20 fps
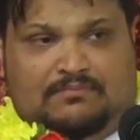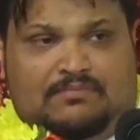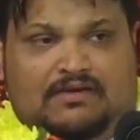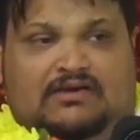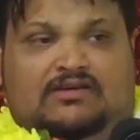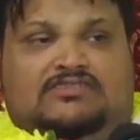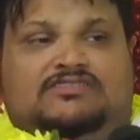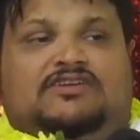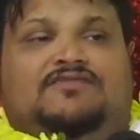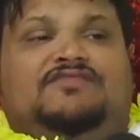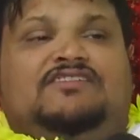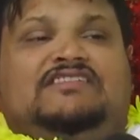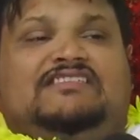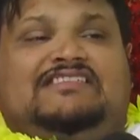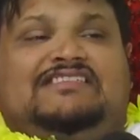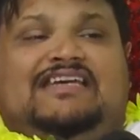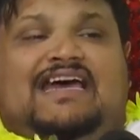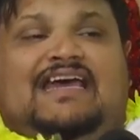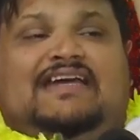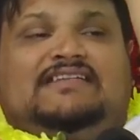because of the
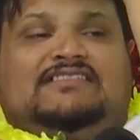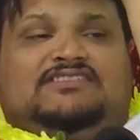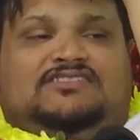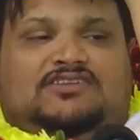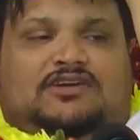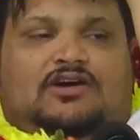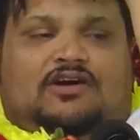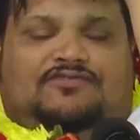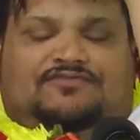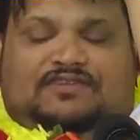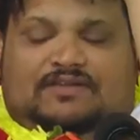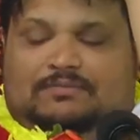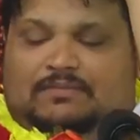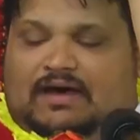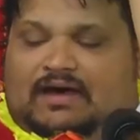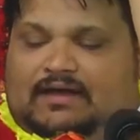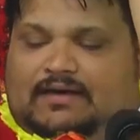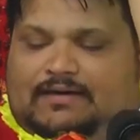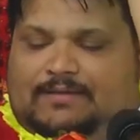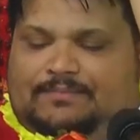size of the
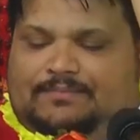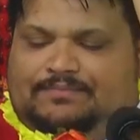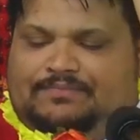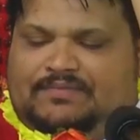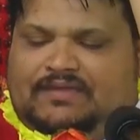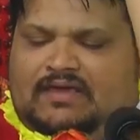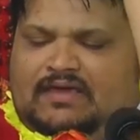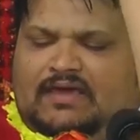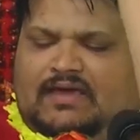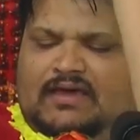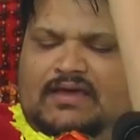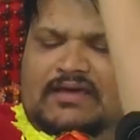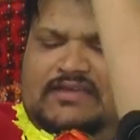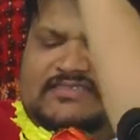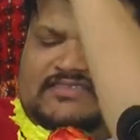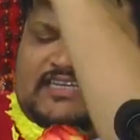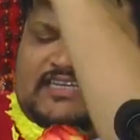mala. He